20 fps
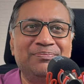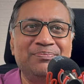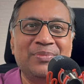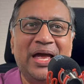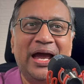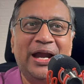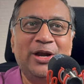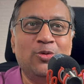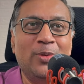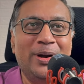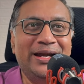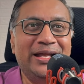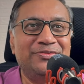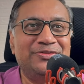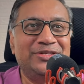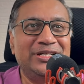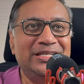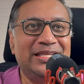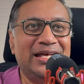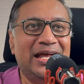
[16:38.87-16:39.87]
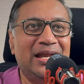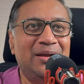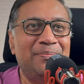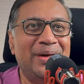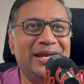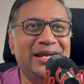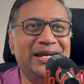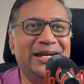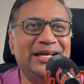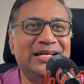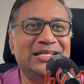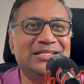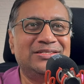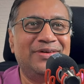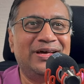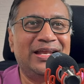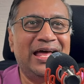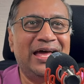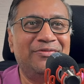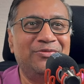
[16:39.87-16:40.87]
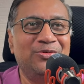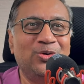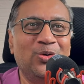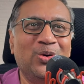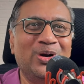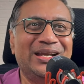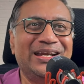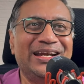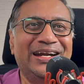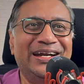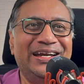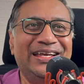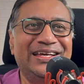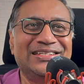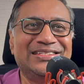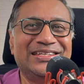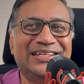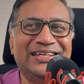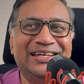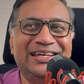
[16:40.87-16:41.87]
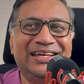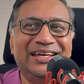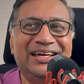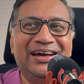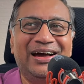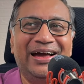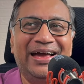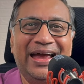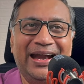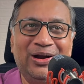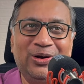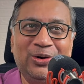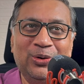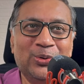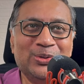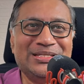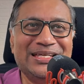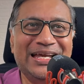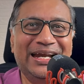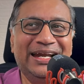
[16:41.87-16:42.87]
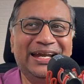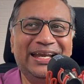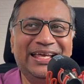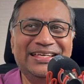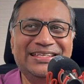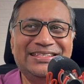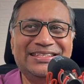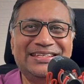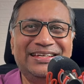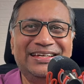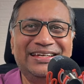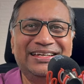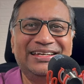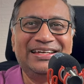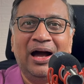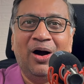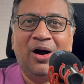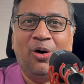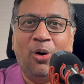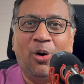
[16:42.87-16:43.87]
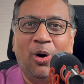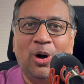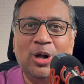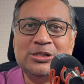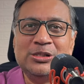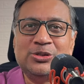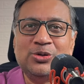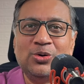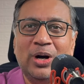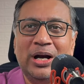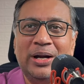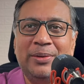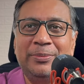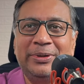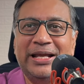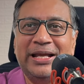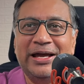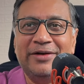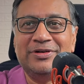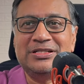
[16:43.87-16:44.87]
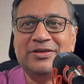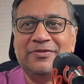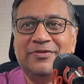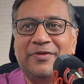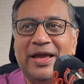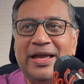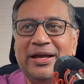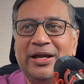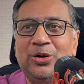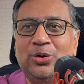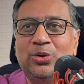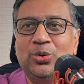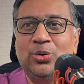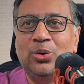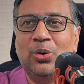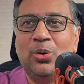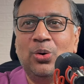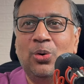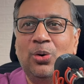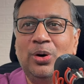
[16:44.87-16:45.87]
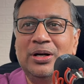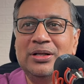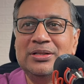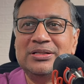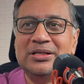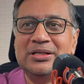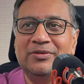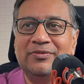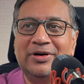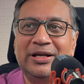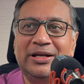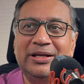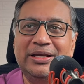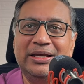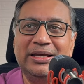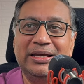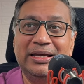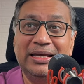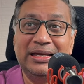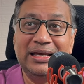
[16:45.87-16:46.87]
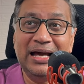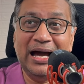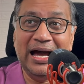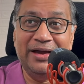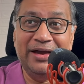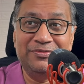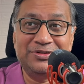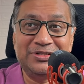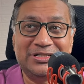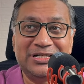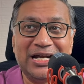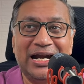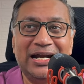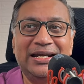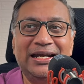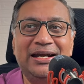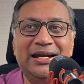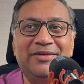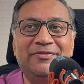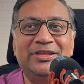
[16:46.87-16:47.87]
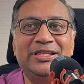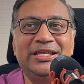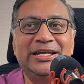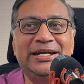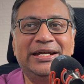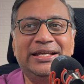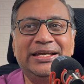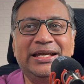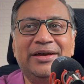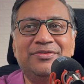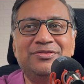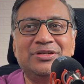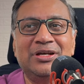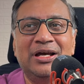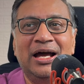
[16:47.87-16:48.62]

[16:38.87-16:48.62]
And you might have seen there are many days when I have no trade days and no sell days. Also, I'm diversifying into gold, silver. I've started with ETFs.